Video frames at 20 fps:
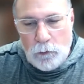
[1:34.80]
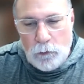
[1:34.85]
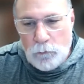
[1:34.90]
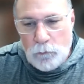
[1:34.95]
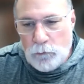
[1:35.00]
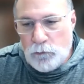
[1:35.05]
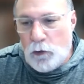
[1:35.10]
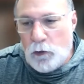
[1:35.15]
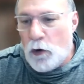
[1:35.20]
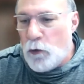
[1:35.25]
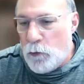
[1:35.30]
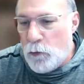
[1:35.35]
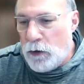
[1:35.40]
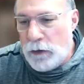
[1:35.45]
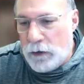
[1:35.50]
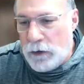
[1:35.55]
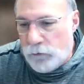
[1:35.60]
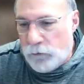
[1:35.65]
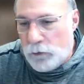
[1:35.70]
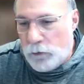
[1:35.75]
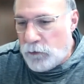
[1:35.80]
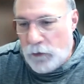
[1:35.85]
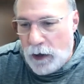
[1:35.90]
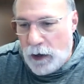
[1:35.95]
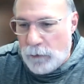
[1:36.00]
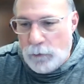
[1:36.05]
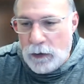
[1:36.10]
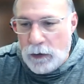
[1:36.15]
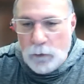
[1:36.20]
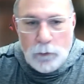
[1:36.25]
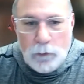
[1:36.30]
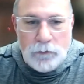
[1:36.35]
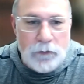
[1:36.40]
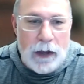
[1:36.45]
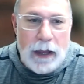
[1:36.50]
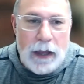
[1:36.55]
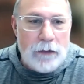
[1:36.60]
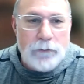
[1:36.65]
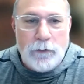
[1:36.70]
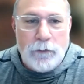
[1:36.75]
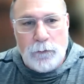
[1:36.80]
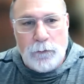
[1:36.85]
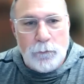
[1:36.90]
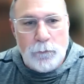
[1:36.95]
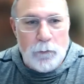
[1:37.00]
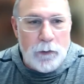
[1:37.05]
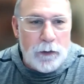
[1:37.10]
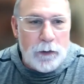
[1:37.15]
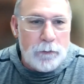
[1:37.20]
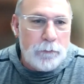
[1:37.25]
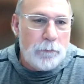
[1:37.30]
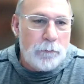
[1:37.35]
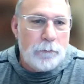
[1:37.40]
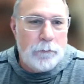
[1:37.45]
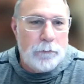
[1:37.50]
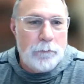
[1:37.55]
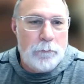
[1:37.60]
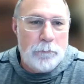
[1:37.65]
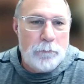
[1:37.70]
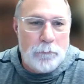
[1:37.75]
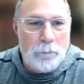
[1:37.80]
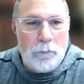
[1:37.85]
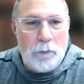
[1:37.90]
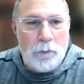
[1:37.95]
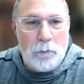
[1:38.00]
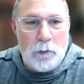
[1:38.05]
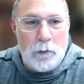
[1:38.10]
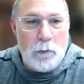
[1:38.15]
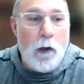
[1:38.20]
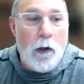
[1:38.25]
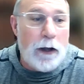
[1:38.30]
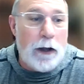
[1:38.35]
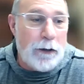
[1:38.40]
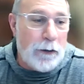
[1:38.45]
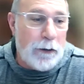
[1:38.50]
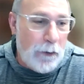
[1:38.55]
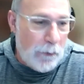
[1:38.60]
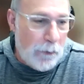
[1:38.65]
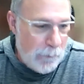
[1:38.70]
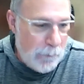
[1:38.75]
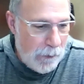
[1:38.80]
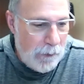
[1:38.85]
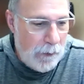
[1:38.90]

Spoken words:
sort of really the first time anyone's asked us where we want to go.